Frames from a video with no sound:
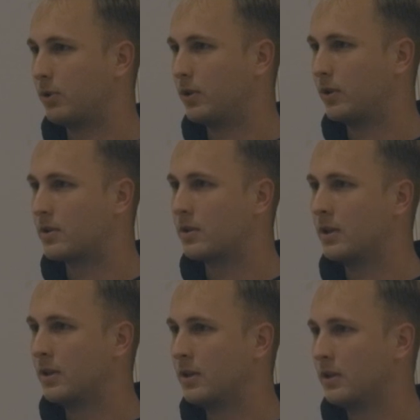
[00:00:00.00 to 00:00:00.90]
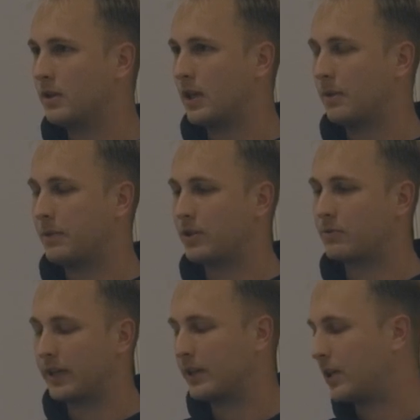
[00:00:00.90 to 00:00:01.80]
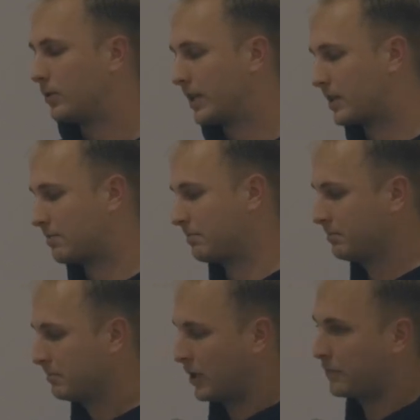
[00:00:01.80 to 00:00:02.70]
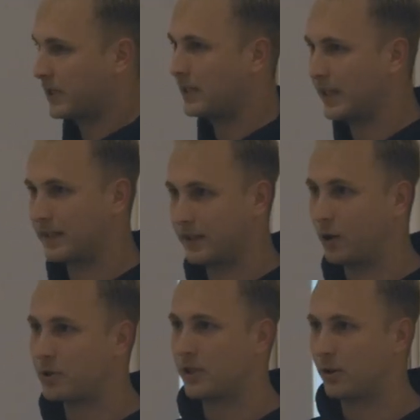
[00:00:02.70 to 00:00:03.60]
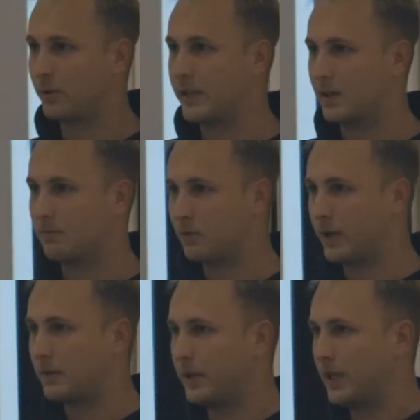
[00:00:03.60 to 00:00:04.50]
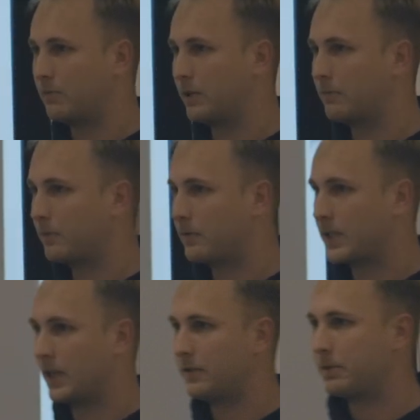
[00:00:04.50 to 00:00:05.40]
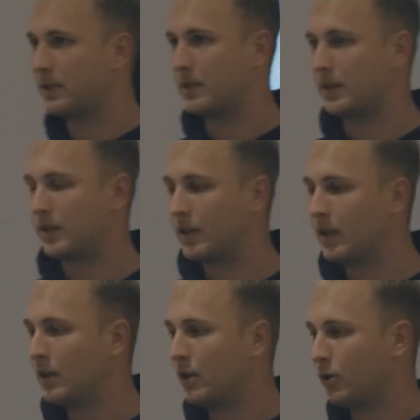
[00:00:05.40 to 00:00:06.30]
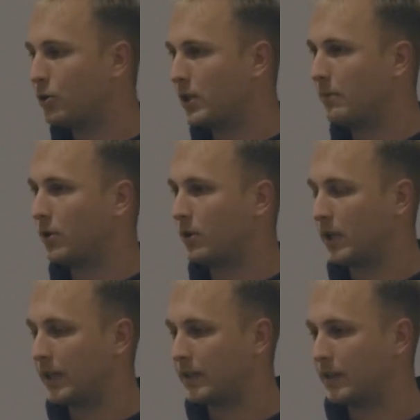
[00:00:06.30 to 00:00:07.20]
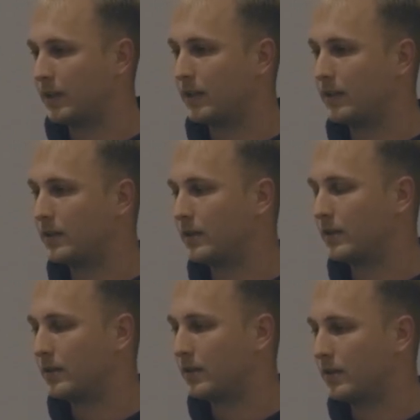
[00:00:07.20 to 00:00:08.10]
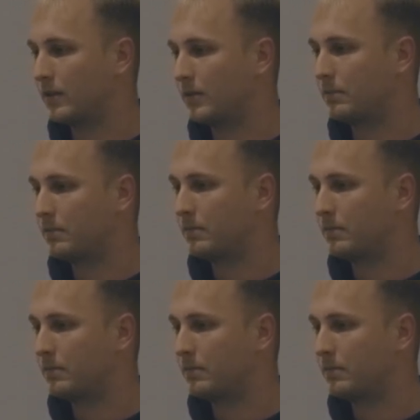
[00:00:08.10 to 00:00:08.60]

wallets. Because right now you've seen like the adoption is already quite big with Safe, but these are usually more like the